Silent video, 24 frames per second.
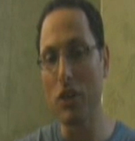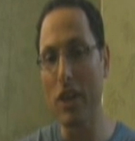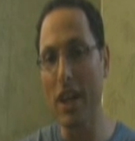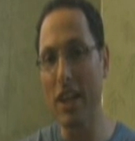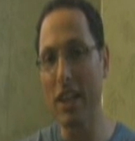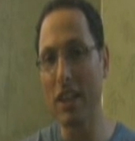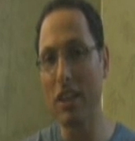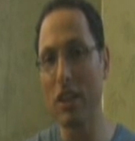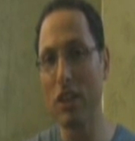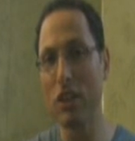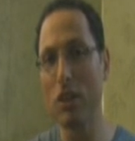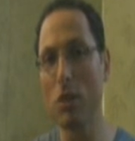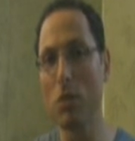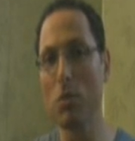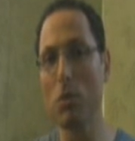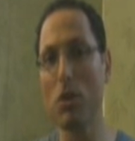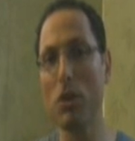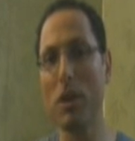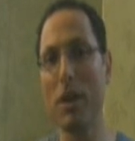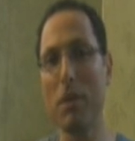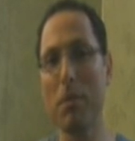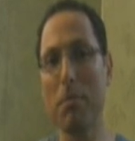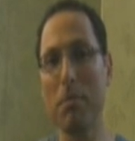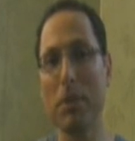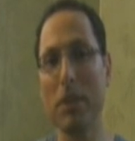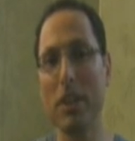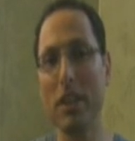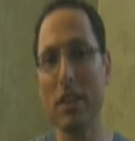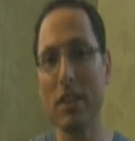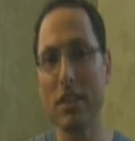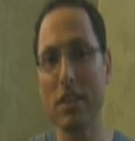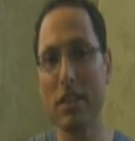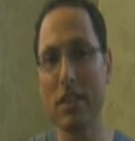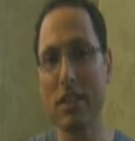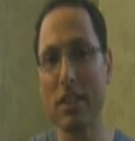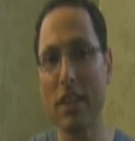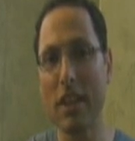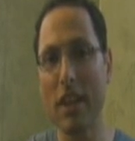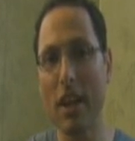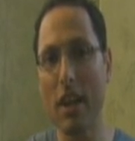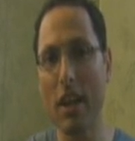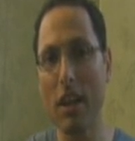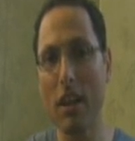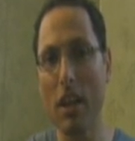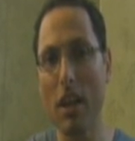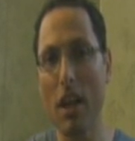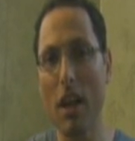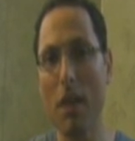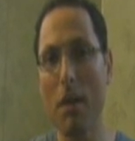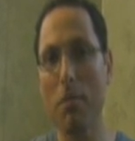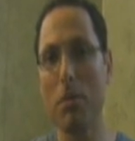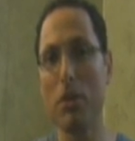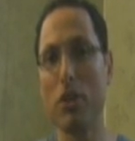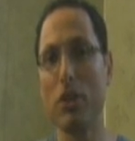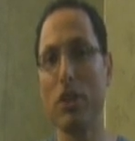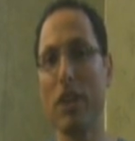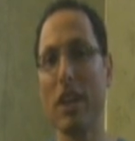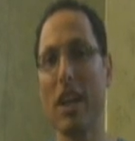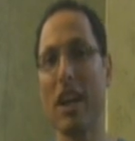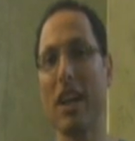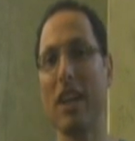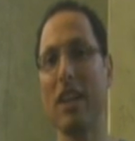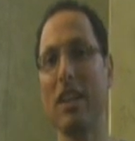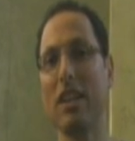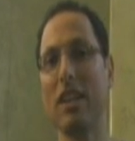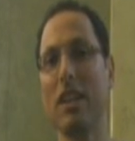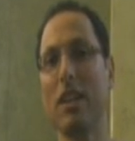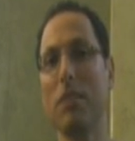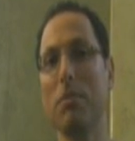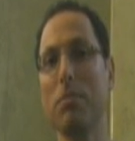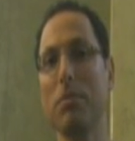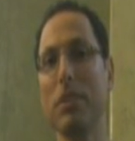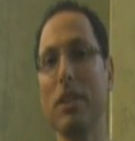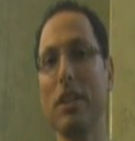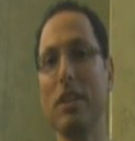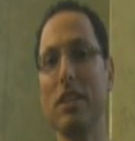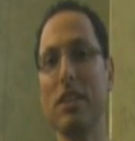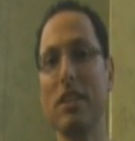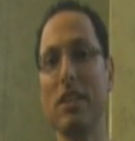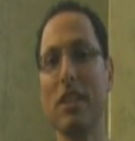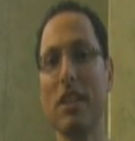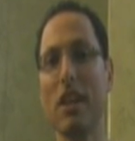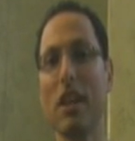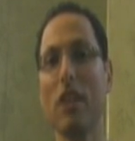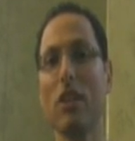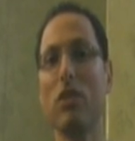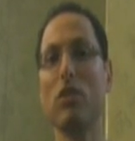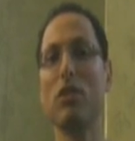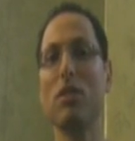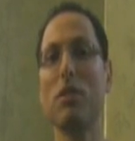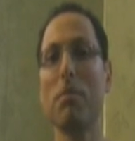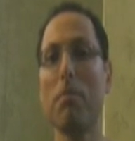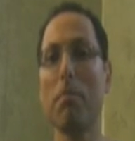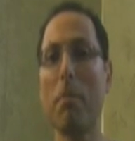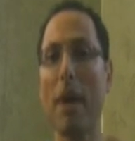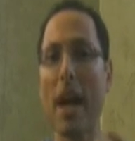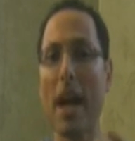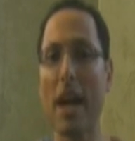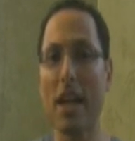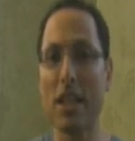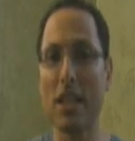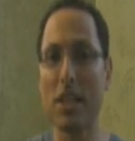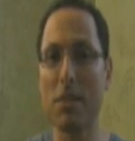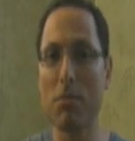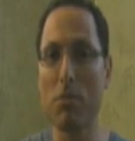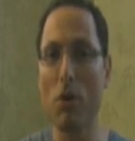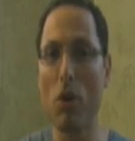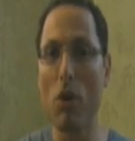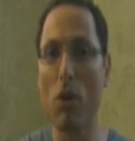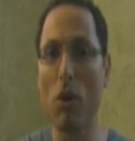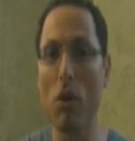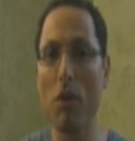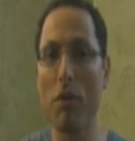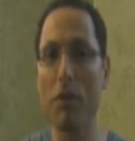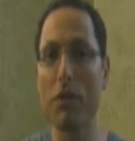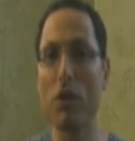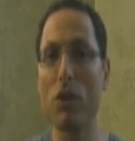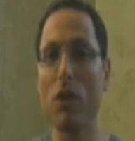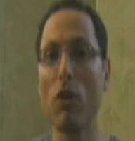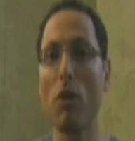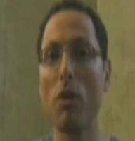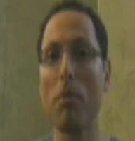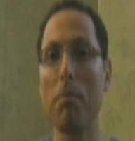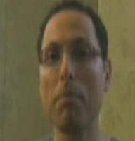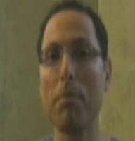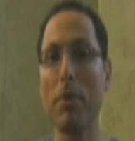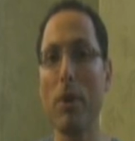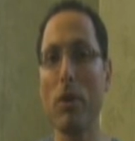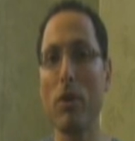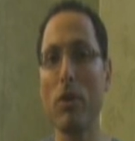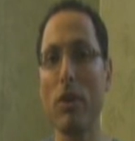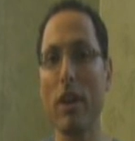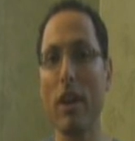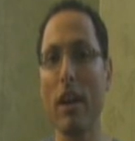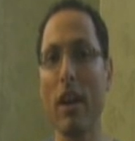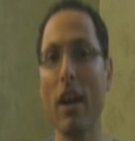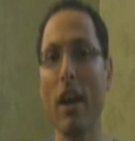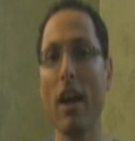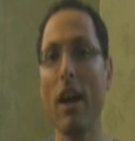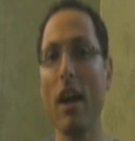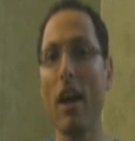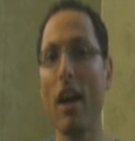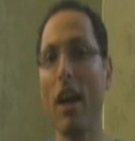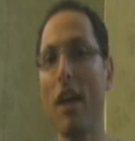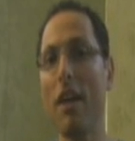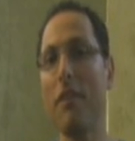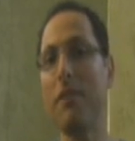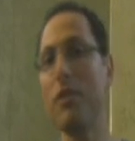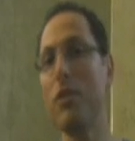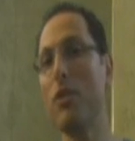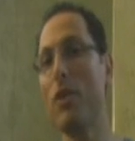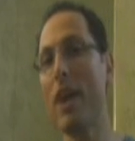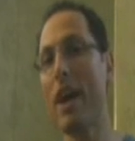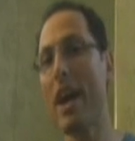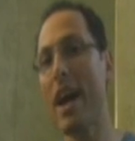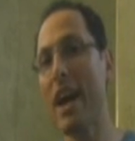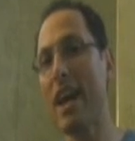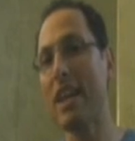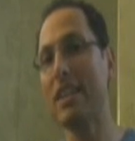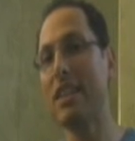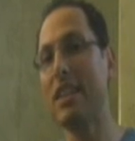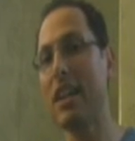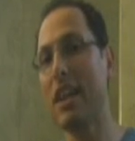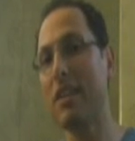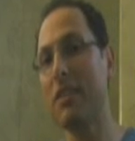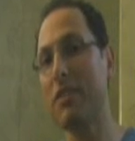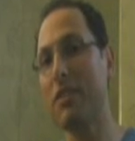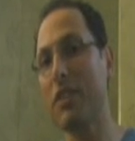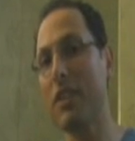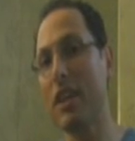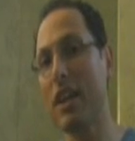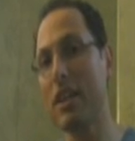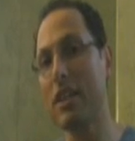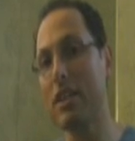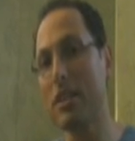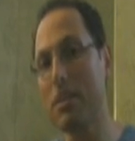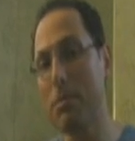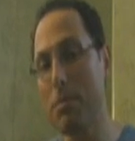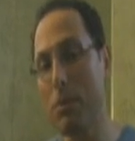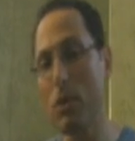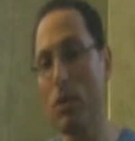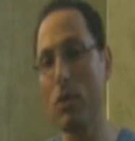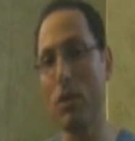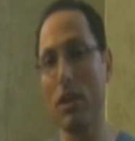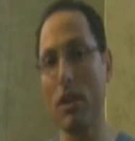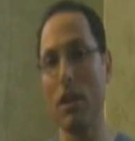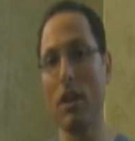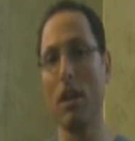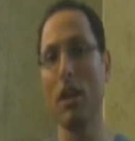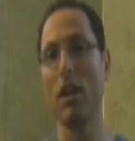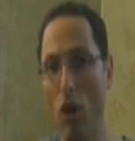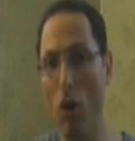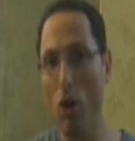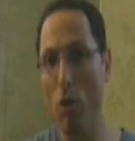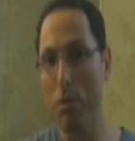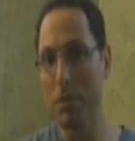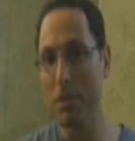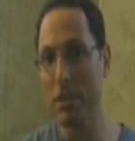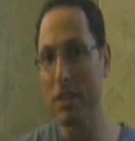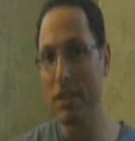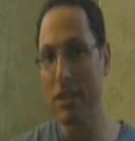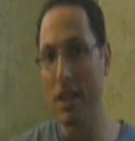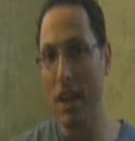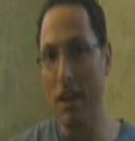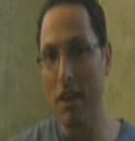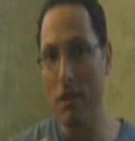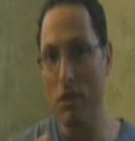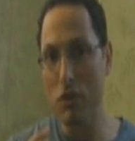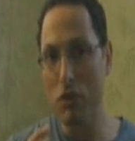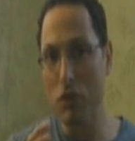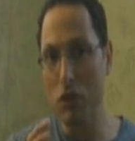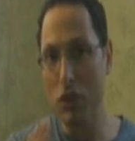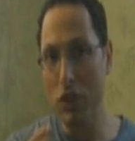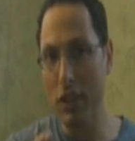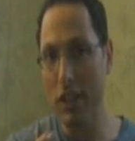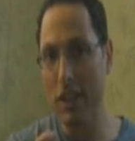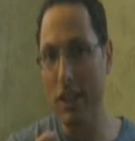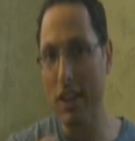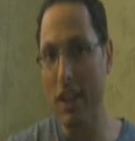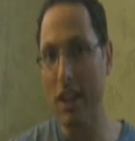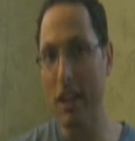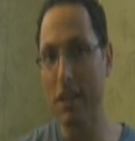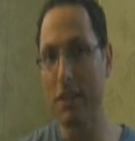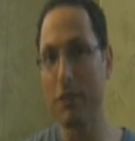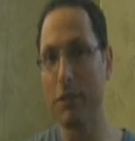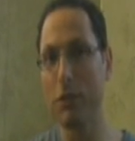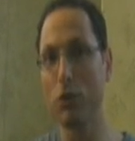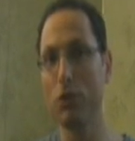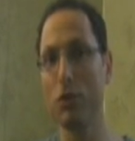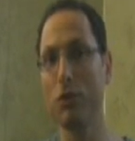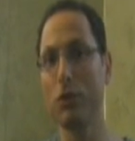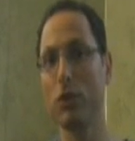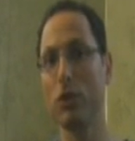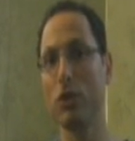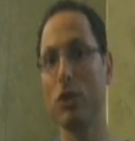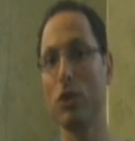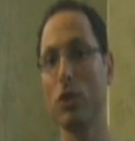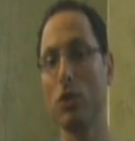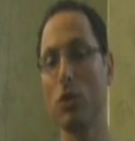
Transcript: Granted, you will complete the skill, but you're not going to complete the skill to the maximum of your ability if you had that flexibility. I hope this gave you really nice food for